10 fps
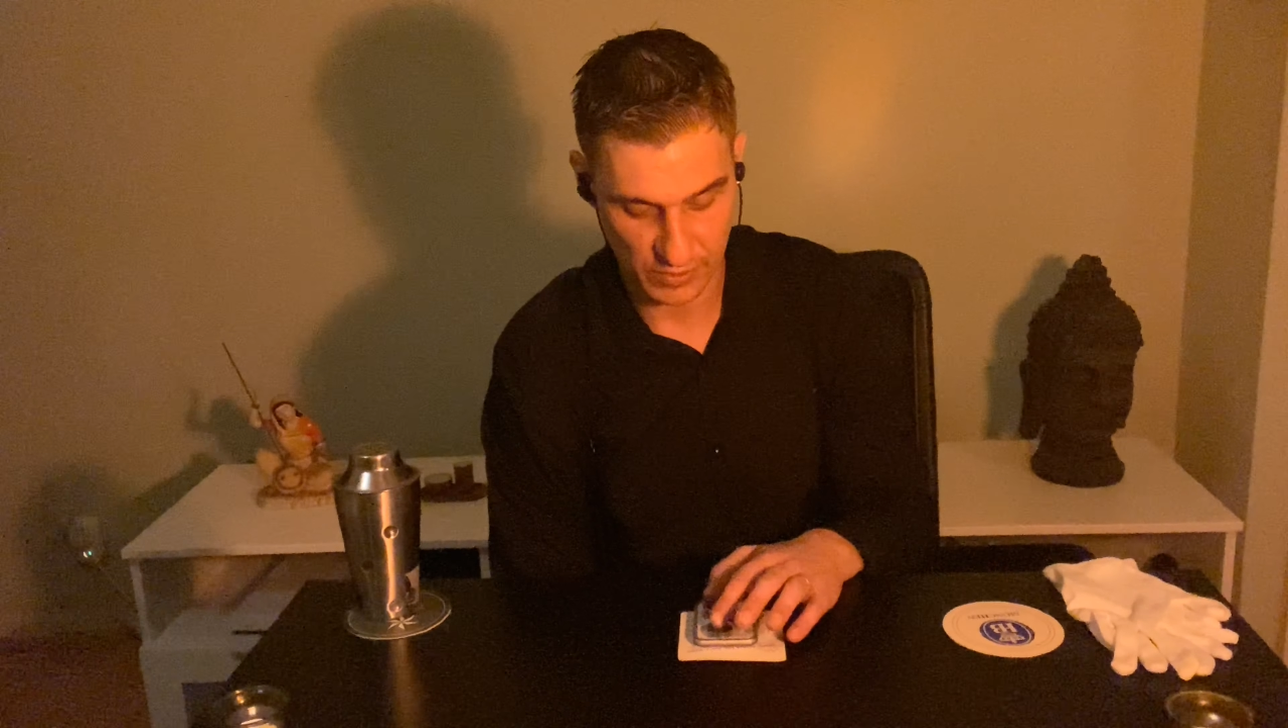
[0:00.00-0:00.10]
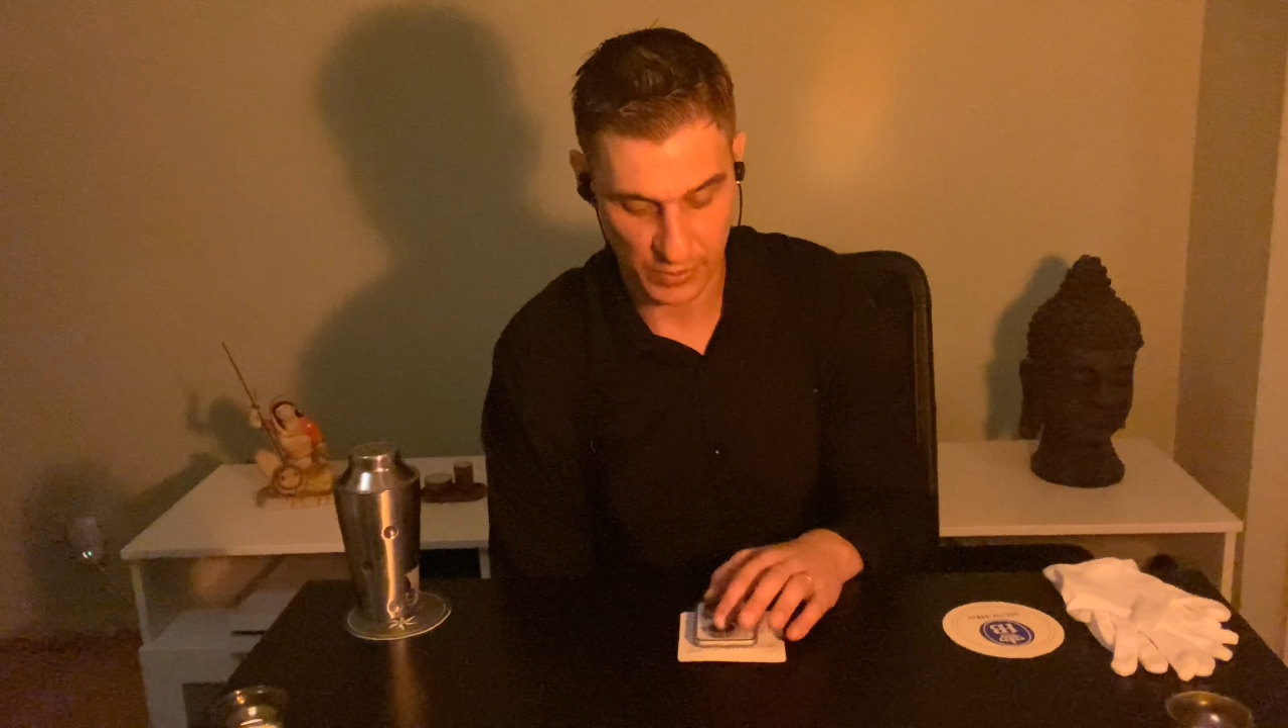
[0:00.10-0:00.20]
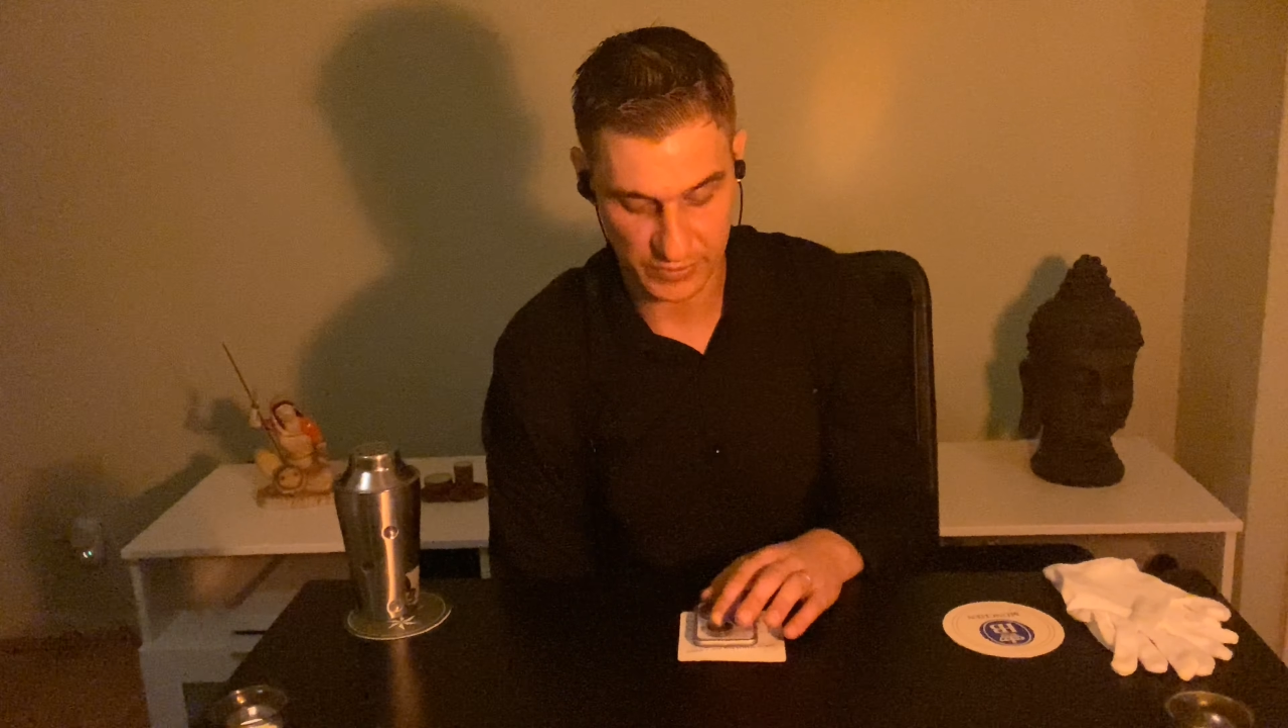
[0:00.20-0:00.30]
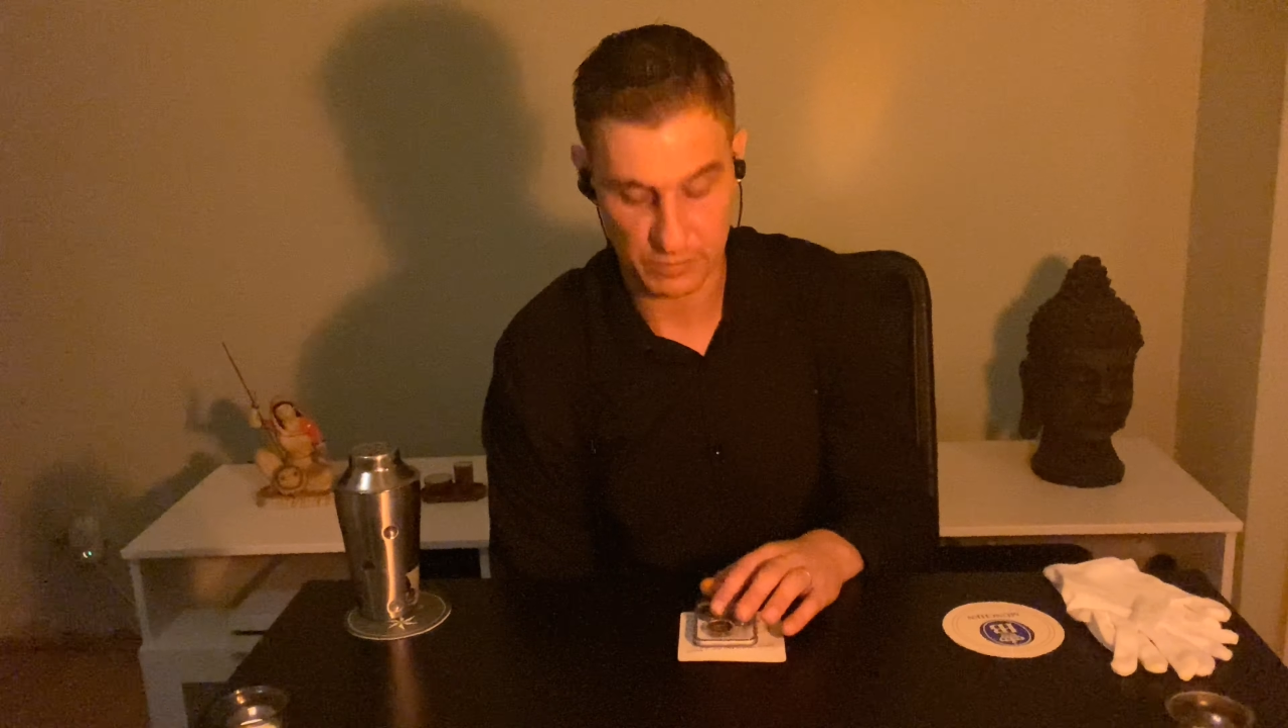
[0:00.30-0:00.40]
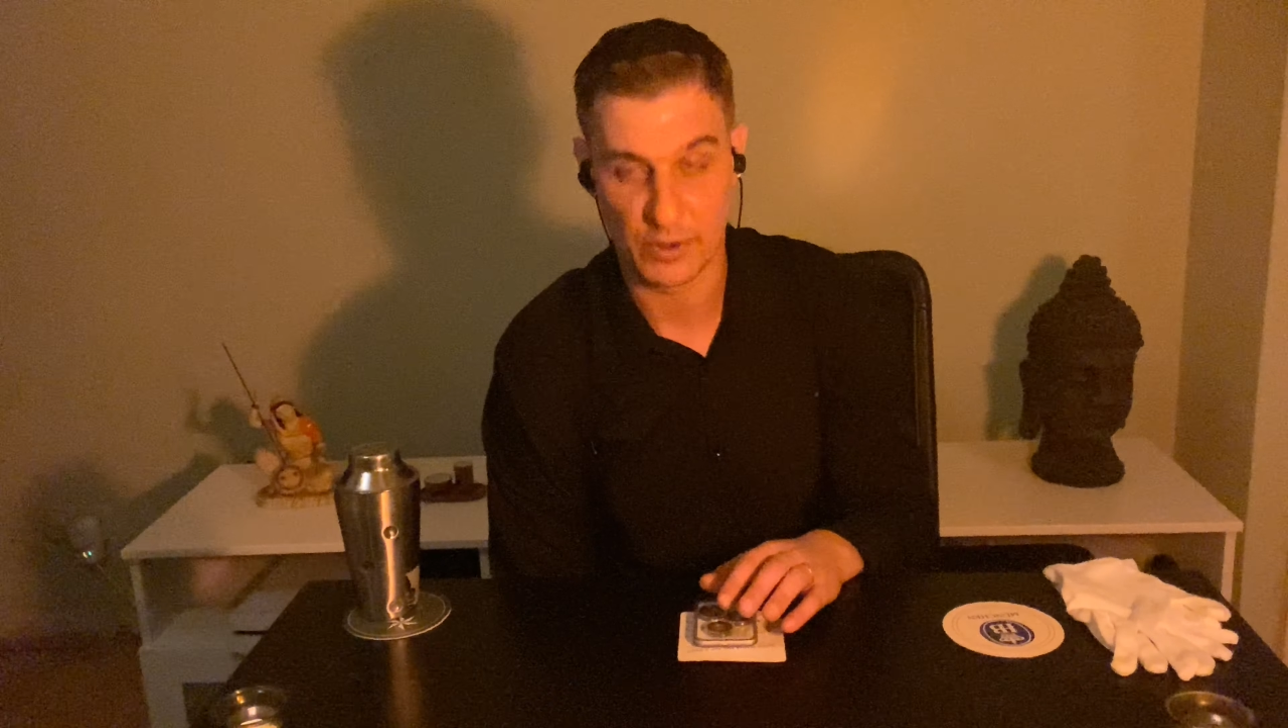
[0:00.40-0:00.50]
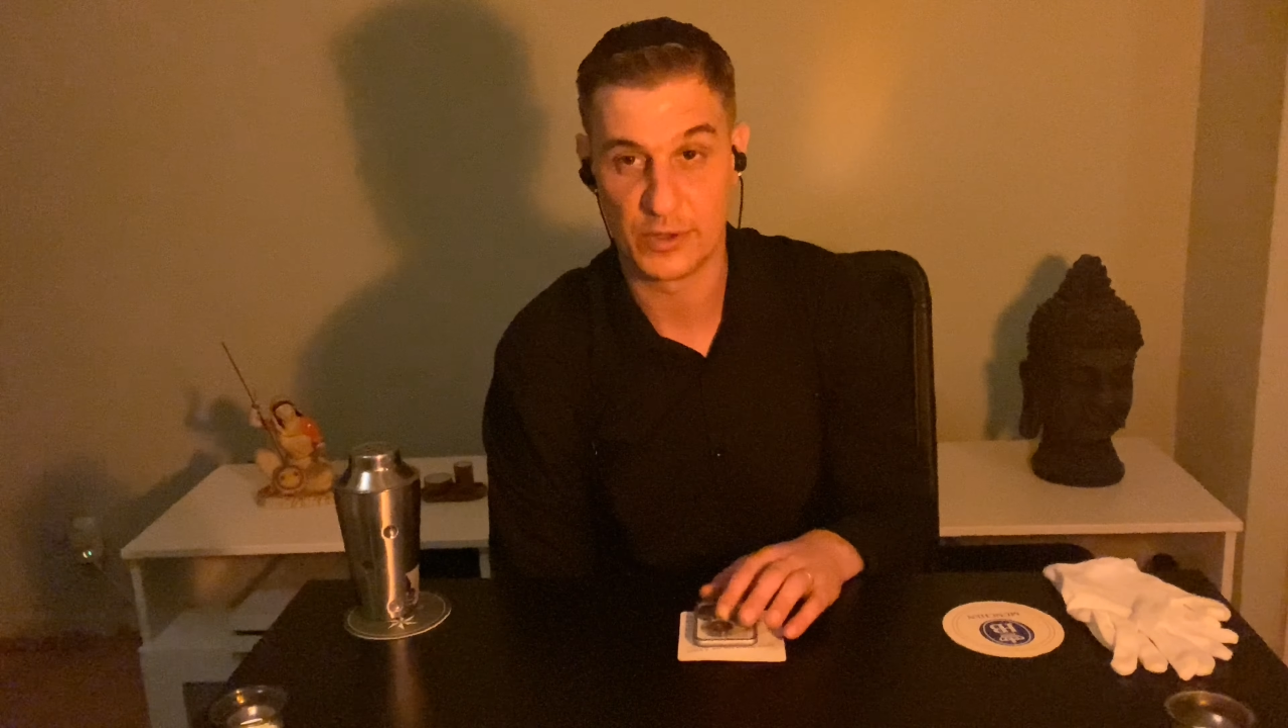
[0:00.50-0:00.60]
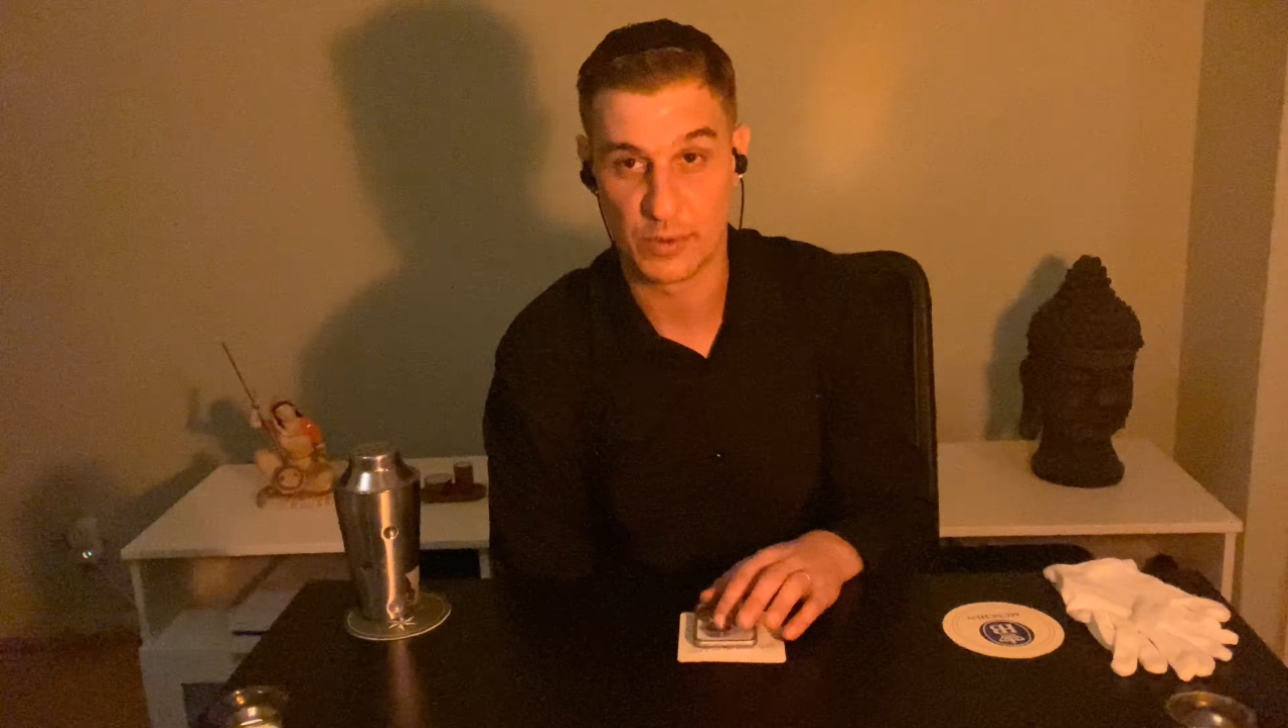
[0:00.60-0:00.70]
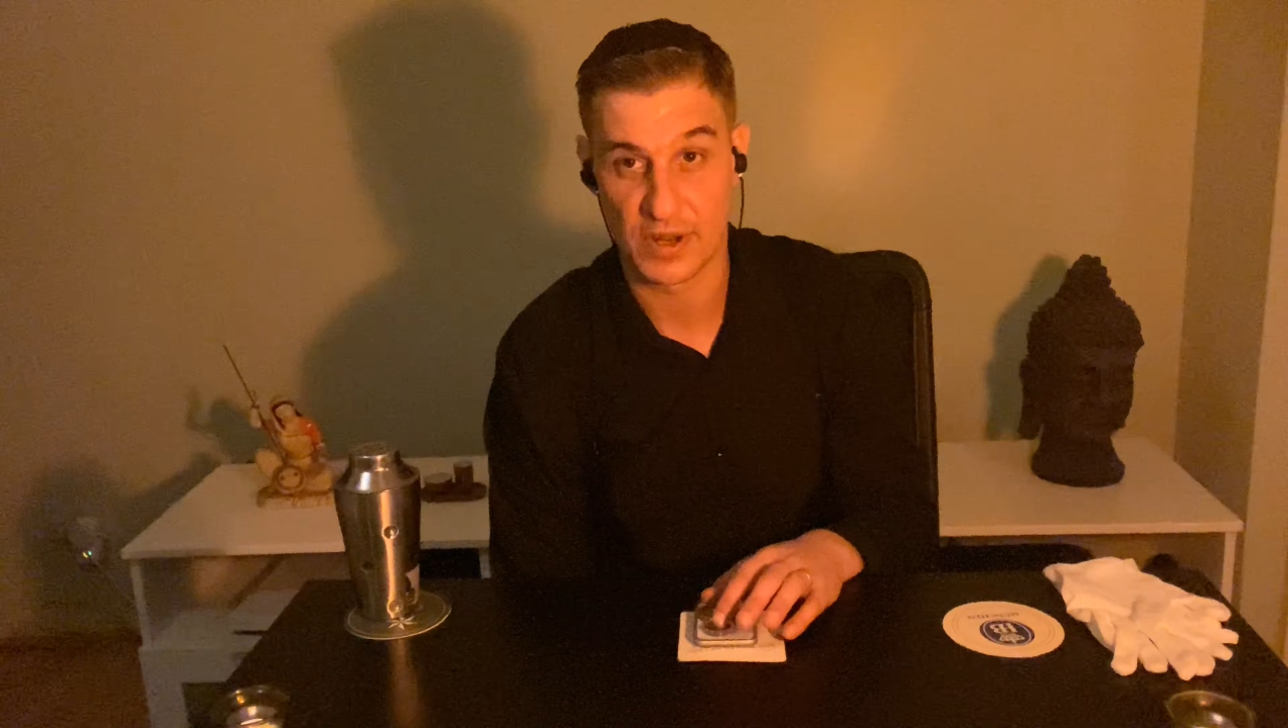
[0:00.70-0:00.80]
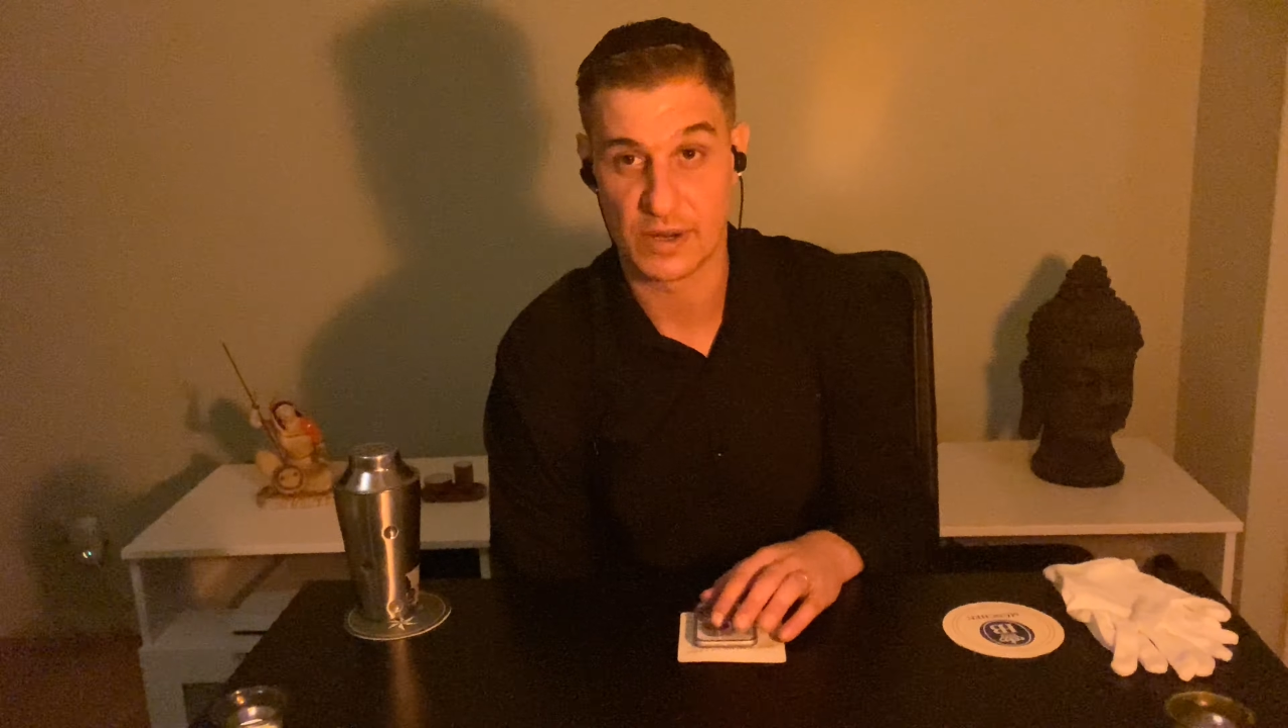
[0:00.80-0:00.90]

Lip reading: cost what you're